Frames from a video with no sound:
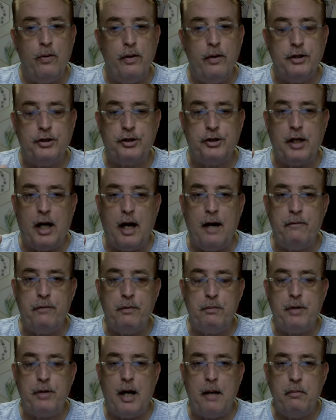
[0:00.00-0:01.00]
This is Tom
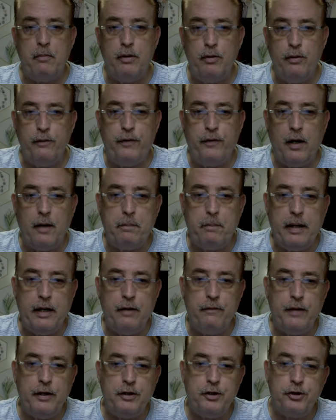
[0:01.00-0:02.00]
from Tom and Ruth Philippine
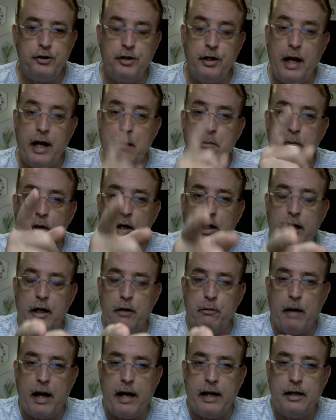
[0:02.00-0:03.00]
Adventures. Today we're going to
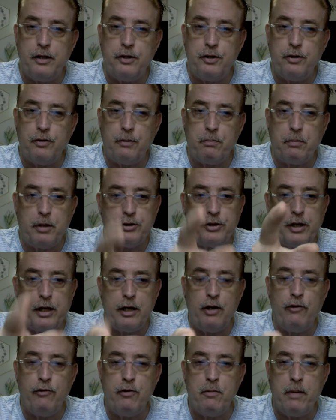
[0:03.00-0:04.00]
get right into it because I
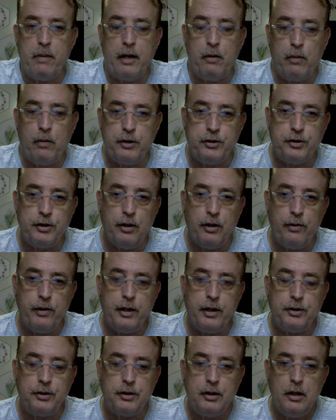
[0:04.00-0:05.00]
know everybody wants to know
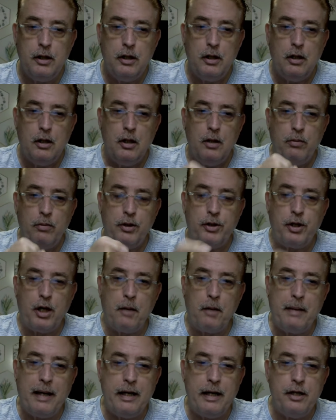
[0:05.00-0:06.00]
this. We're
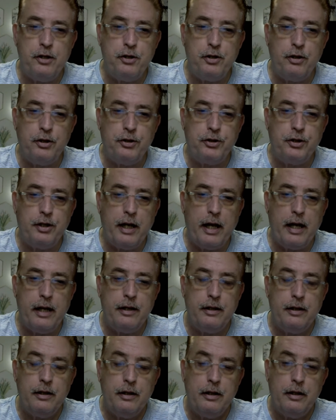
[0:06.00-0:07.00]
talking about insurance today.
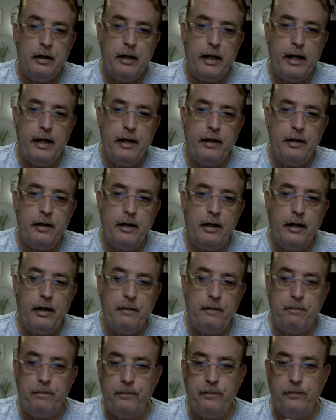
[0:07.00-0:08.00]
And
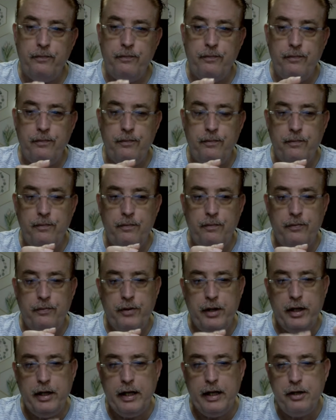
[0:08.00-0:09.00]

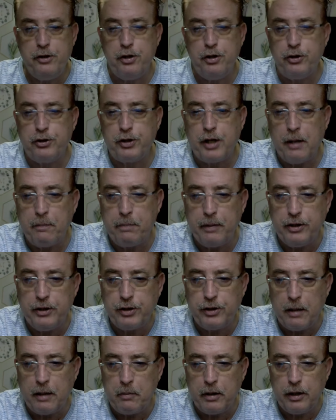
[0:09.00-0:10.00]
the insurance companies
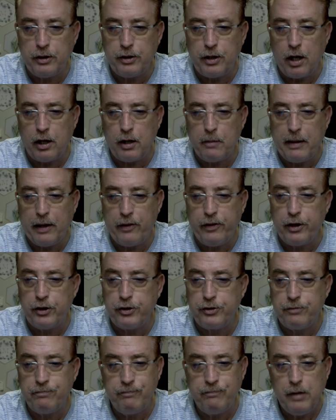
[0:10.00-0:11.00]
that I'm going to talk about,
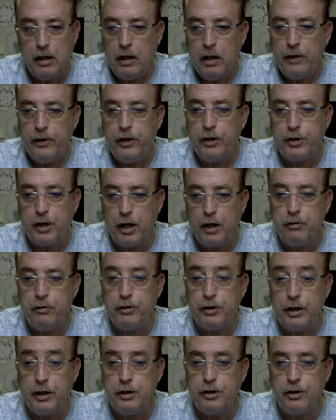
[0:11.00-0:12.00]
there's
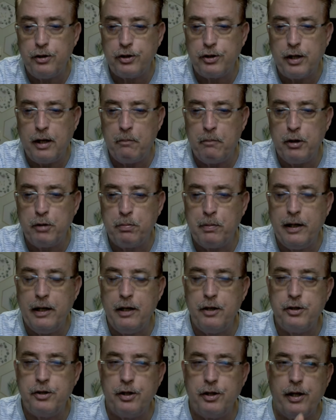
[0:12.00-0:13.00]
hundreds of insurance companies. But
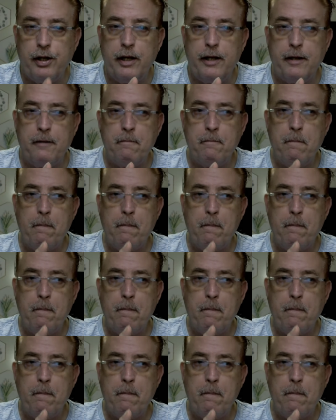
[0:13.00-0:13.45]
here's the thing.